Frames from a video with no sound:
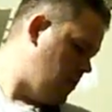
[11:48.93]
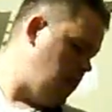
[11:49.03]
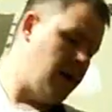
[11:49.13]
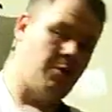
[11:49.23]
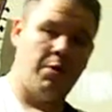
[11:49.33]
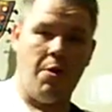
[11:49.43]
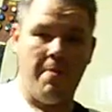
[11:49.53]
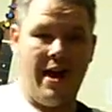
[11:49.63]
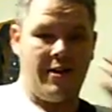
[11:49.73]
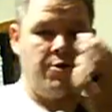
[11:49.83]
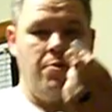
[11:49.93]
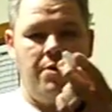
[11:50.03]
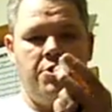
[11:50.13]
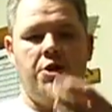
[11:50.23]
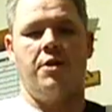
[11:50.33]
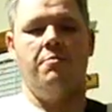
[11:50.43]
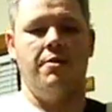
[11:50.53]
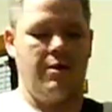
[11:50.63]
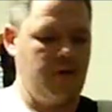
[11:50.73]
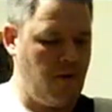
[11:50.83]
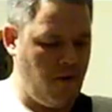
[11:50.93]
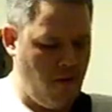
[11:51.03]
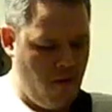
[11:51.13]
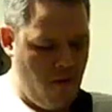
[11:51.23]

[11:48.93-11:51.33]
And we are back to the Chickenpicks here.